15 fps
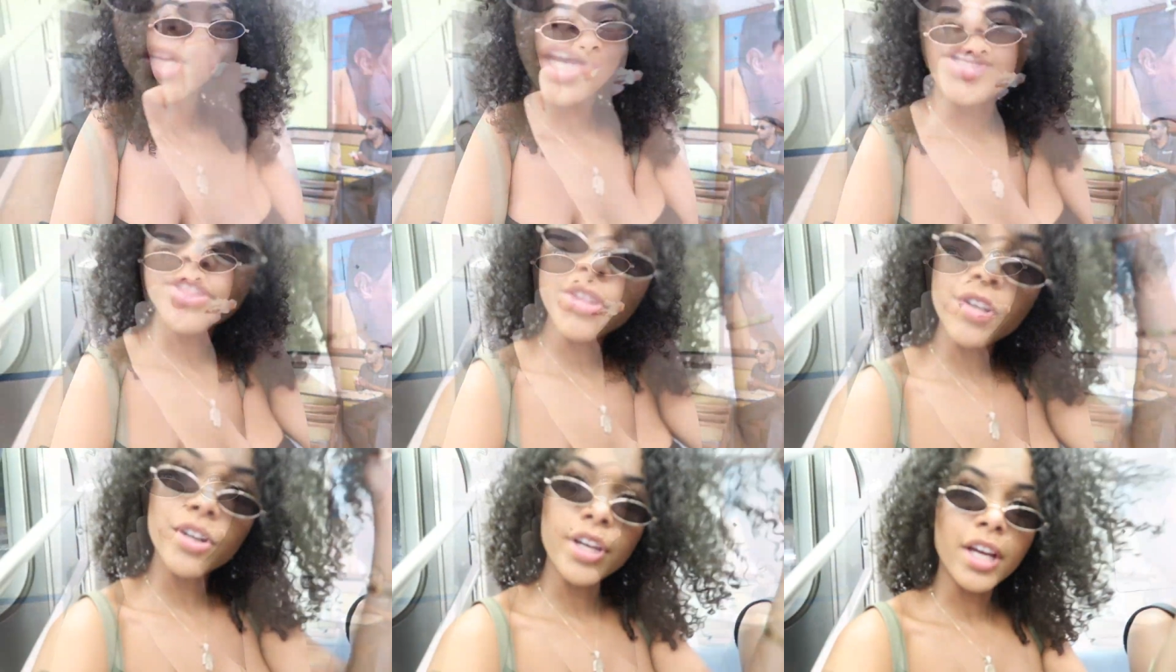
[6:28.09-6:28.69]
and
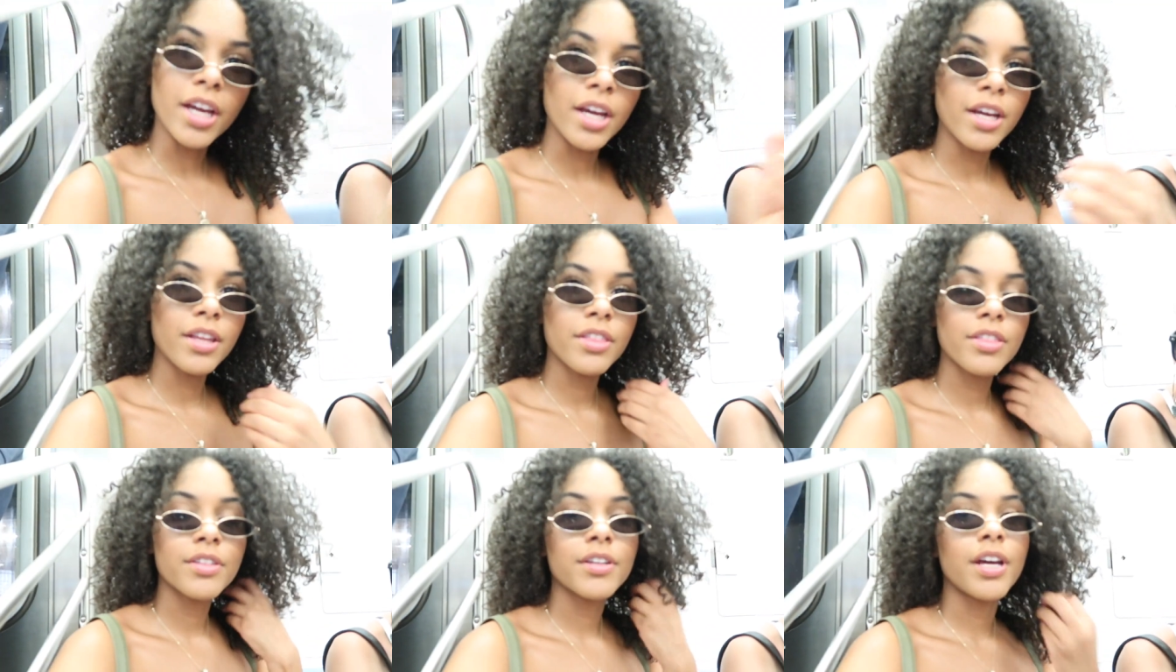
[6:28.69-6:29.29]
thirty eight,
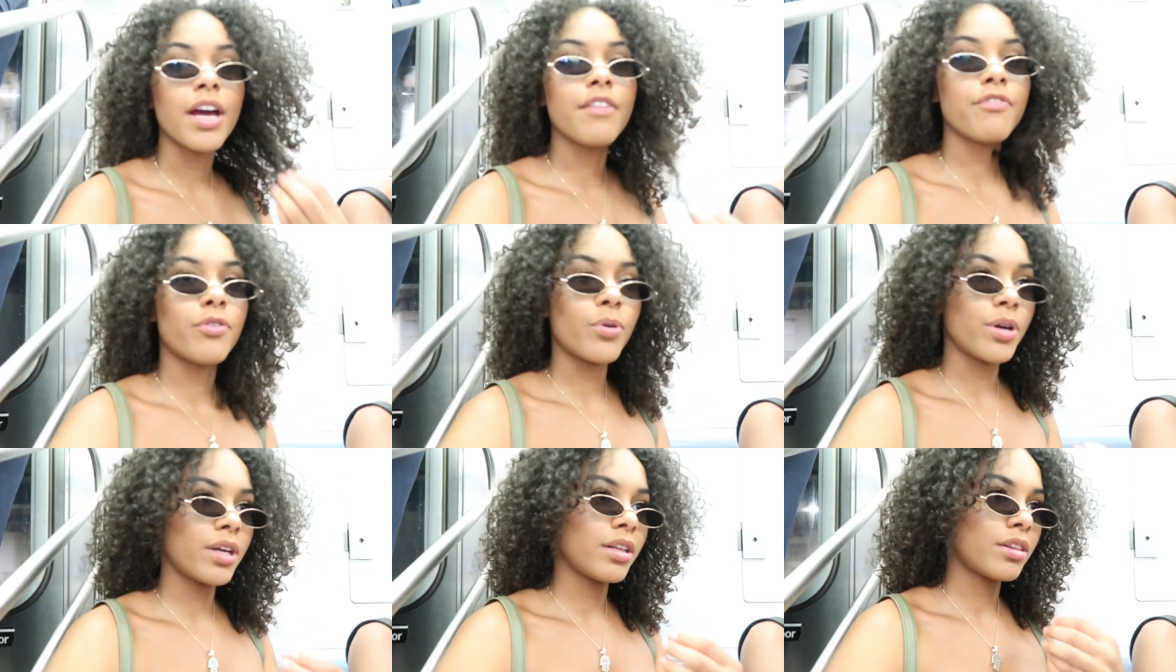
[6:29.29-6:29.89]
and
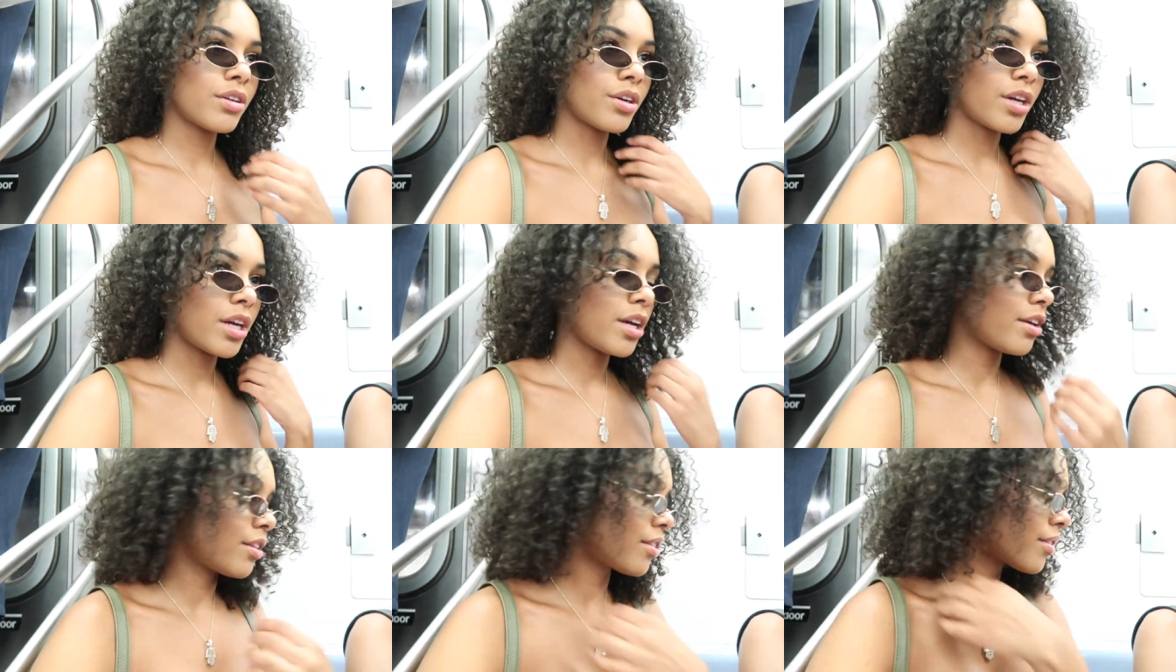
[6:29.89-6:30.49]
40,
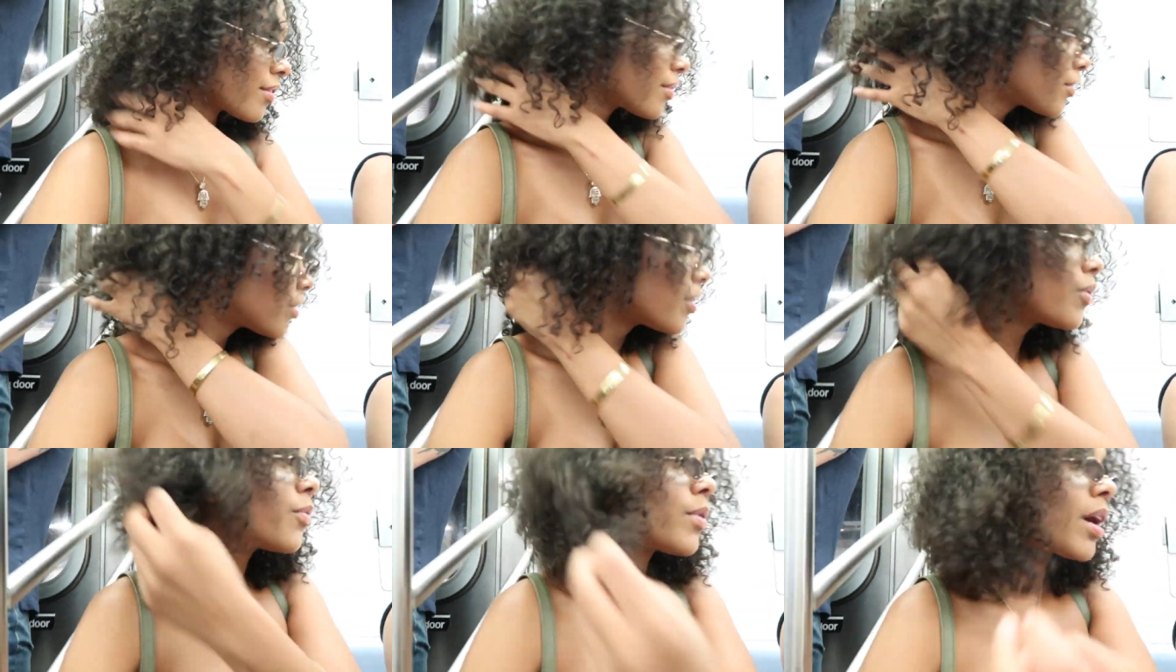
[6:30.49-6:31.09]
38.
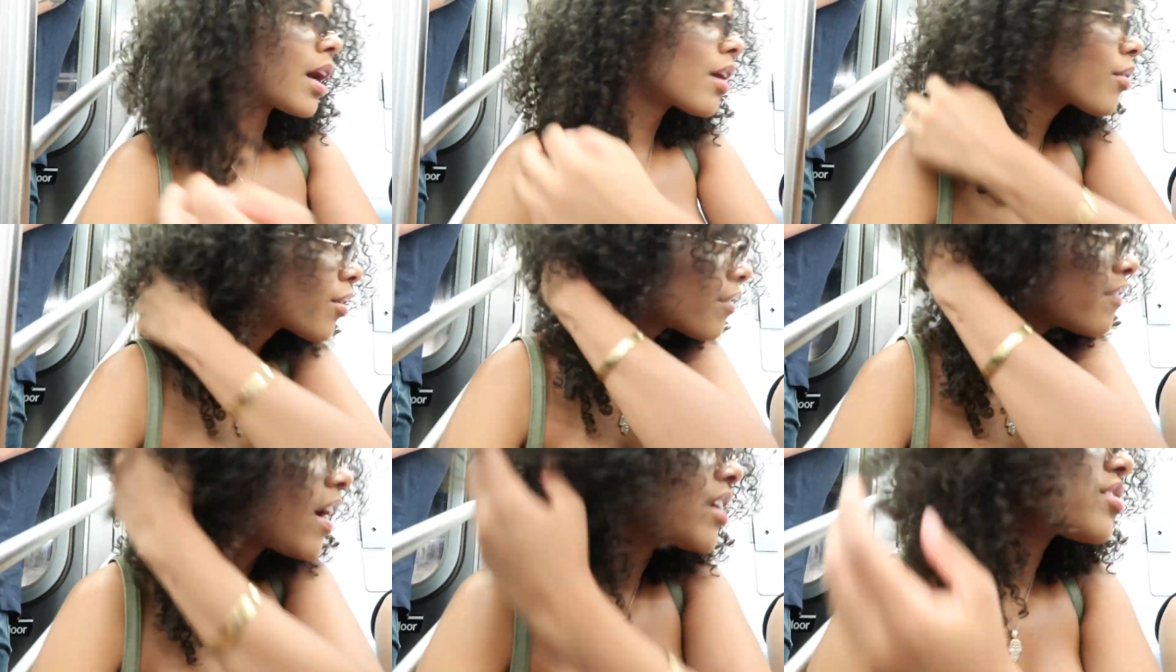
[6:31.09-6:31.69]
We gotta go to
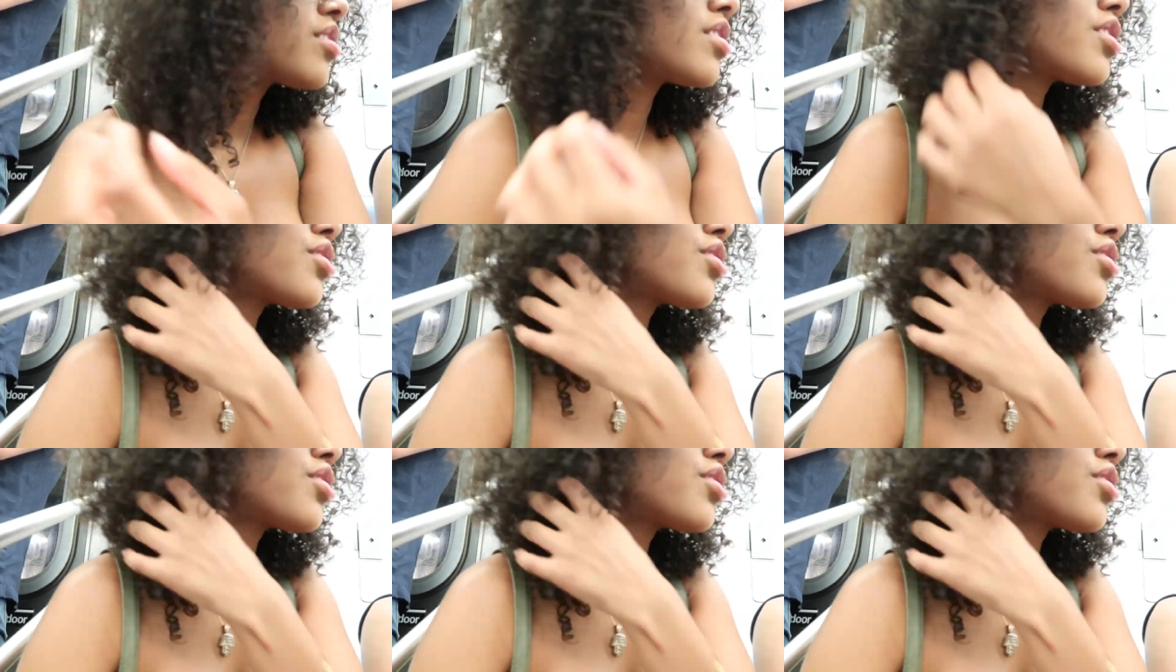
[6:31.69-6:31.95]
Fashion